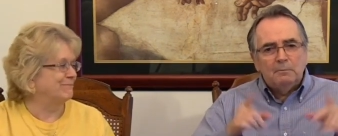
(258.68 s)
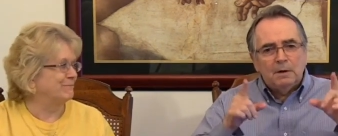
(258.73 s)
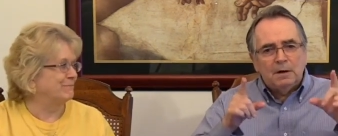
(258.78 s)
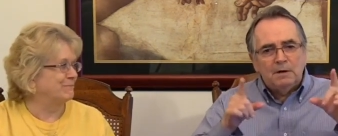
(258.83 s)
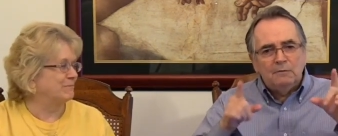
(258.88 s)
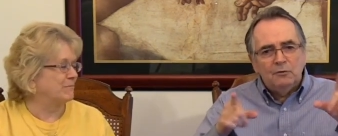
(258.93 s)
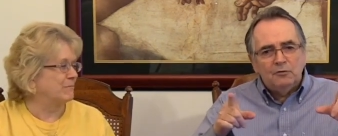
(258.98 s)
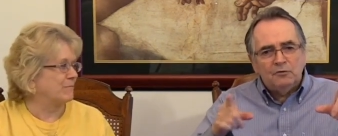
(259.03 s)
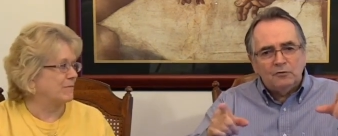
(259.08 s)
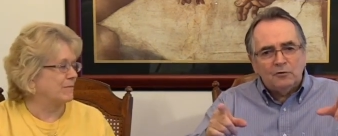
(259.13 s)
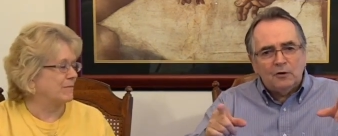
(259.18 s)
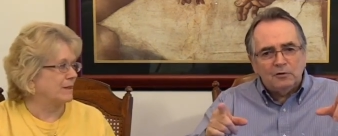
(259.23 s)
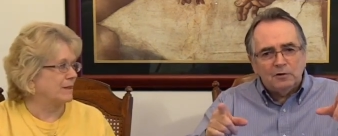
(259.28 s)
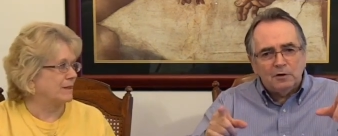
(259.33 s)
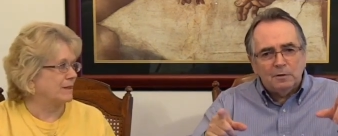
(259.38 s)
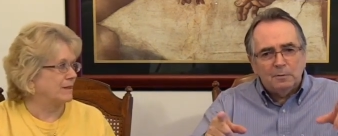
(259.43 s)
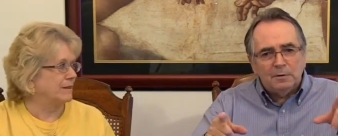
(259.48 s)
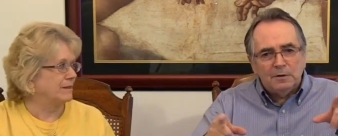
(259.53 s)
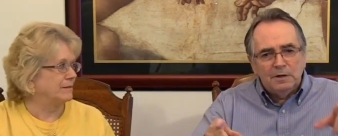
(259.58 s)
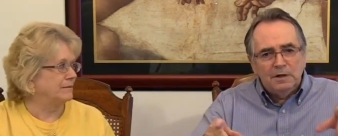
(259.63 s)
Speaker 1: But if you start to
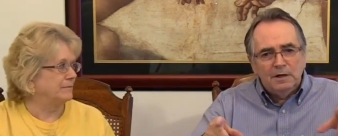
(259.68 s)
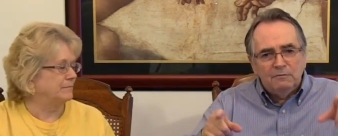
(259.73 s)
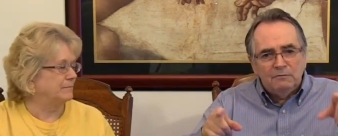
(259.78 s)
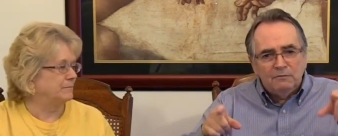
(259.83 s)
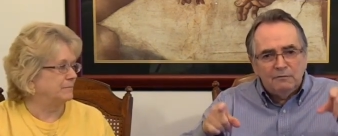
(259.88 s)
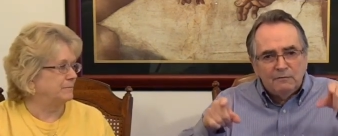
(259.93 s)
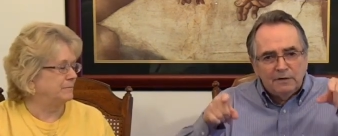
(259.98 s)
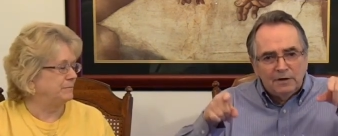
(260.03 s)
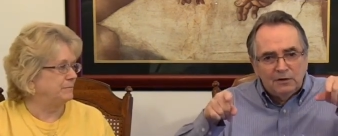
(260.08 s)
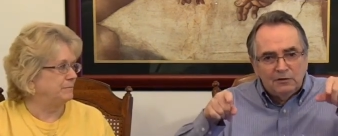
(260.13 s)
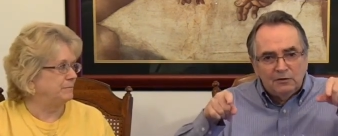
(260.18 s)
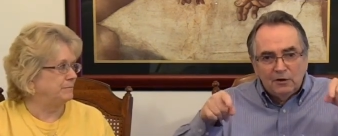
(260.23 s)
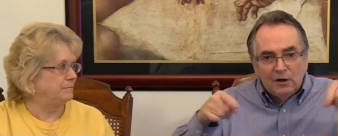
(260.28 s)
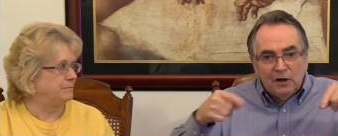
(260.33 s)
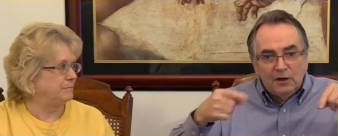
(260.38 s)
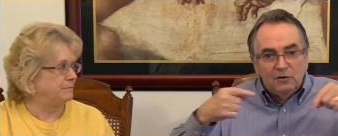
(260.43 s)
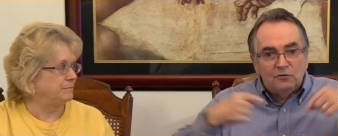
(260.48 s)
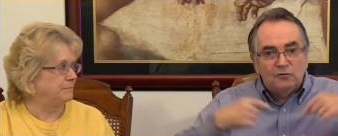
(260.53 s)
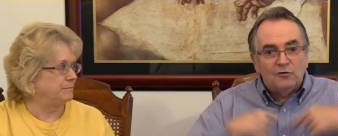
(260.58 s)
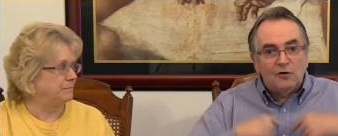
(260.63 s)
believe in,
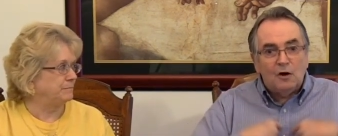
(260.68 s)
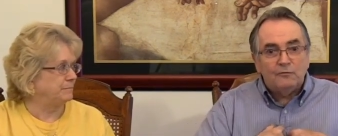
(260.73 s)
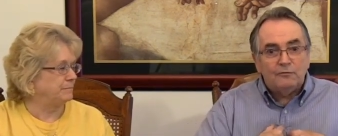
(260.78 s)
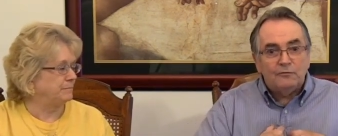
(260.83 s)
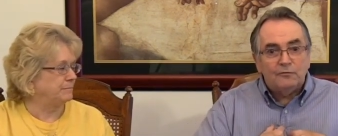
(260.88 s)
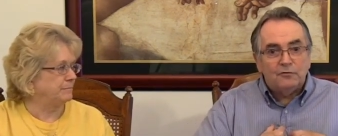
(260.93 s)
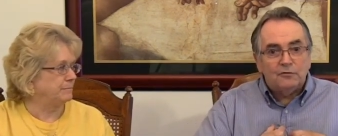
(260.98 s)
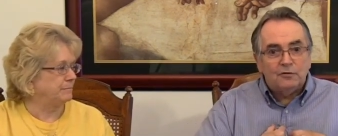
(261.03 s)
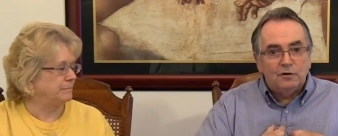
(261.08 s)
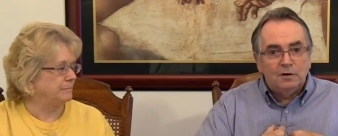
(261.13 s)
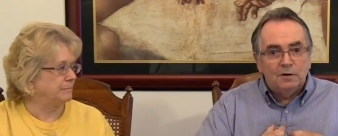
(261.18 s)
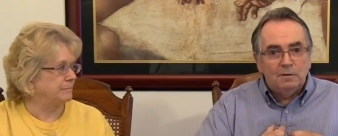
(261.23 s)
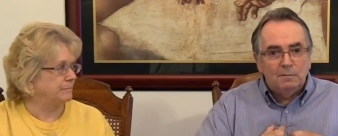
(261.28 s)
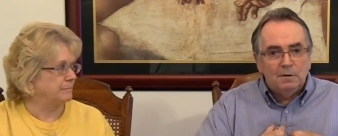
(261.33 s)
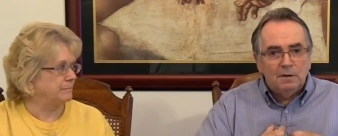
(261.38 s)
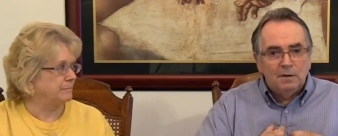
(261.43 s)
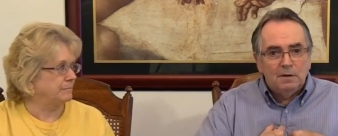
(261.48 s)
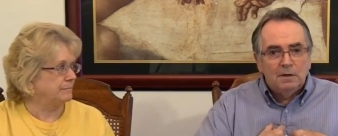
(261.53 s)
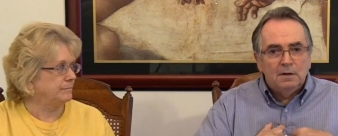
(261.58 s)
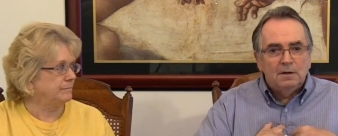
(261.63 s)
in self-esteem,
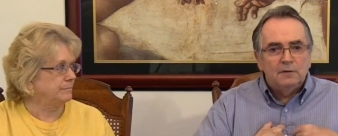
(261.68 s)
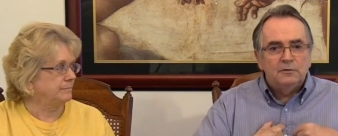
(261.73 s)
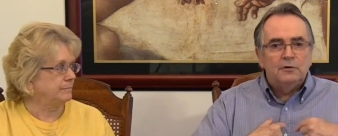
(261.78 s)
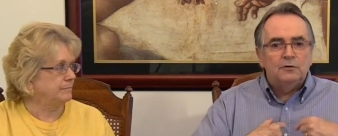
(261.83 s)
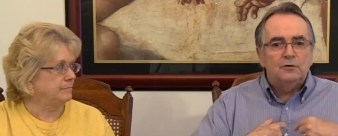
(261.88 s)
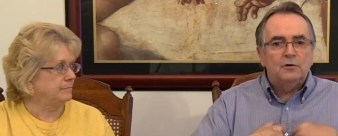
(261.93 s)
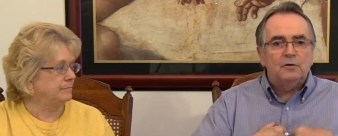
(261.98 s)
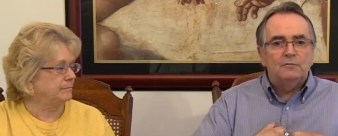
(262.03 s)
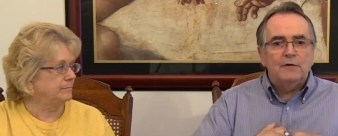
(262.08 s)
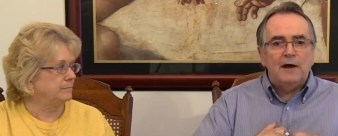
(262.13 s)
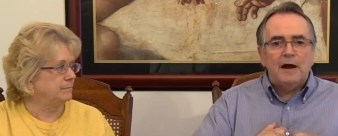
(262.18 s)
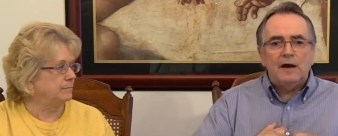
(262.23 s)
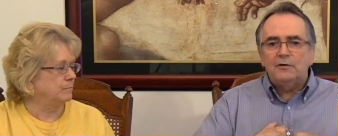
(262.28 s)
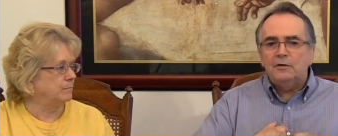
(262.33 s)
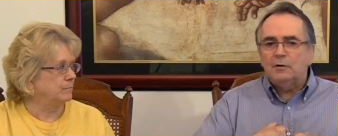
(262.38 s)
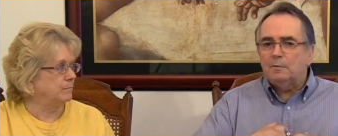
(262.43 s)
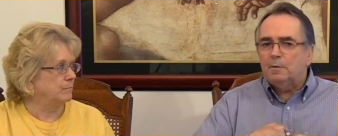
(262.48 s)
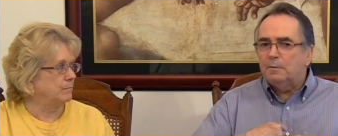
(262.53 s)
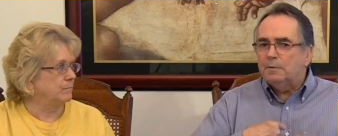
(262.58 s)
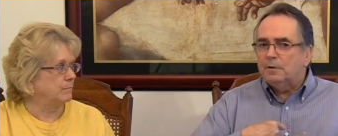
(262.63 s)
that you're
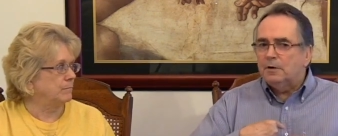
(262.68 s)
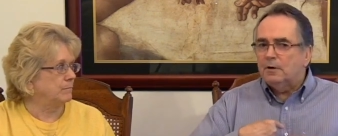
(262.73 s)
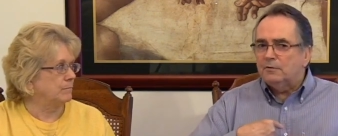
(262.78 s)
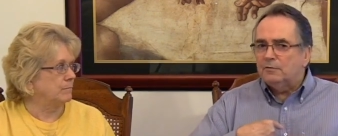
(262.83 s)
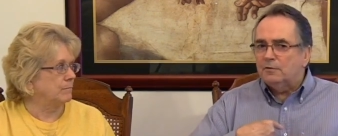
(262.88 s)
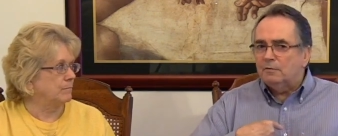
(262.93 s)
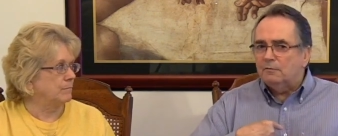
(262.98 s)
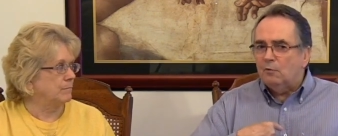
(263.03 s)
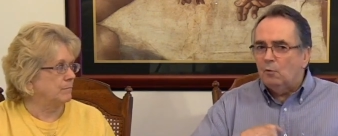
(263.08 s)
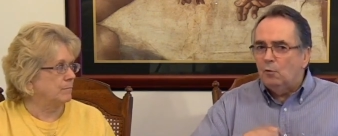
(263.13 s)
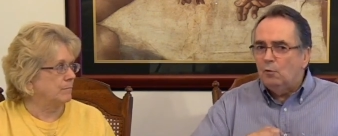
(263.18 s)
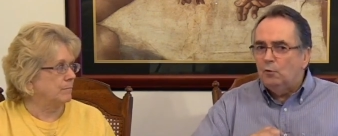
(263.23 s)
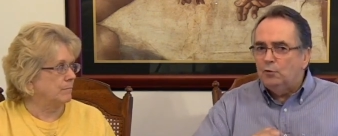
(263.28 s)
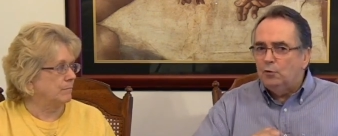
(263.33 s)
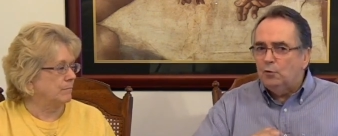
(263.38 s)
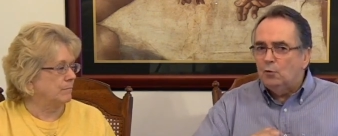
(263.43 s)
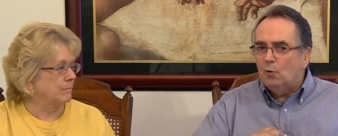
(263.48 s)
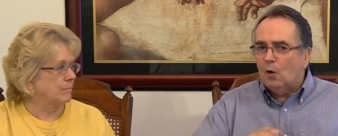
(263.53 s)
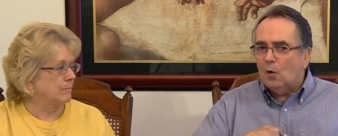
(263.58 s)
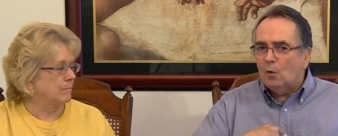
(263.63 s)
valuable because of who
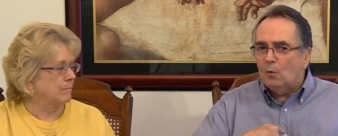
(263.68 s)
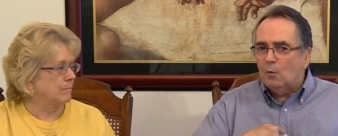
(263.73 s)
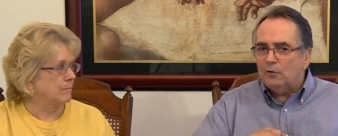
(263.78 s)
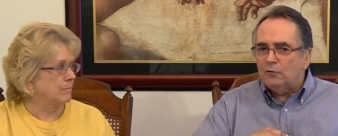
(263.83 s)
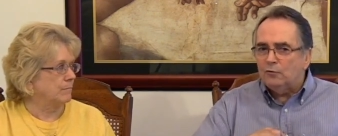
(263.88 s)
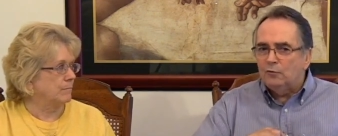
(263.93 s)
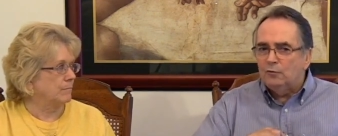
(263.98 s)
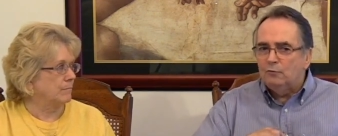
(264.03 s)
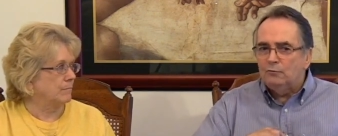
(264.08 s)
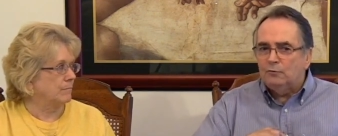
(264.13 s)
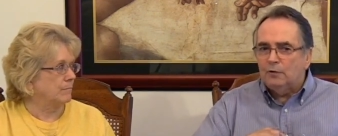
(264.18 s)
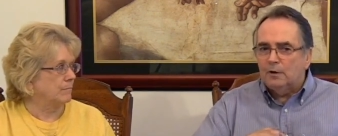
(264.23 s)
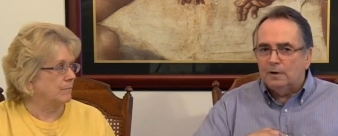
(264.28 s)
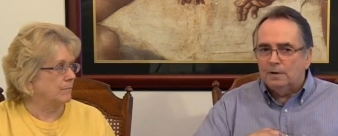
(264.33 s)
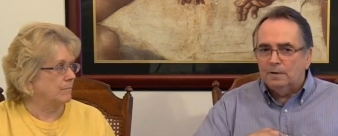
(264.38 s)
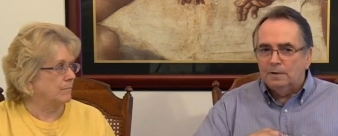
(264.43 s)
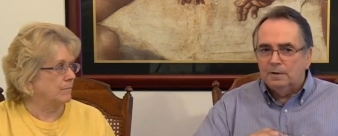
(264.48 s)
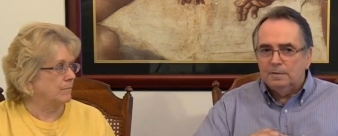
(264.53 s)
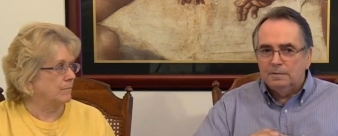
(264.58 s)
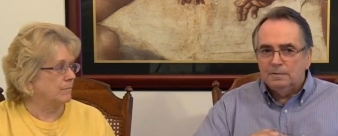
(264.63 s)
you are, what you've
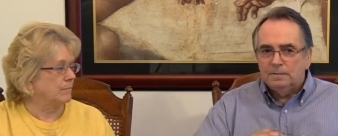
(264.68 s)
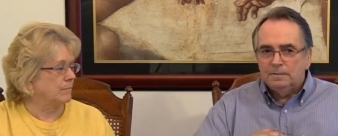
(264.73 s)
done,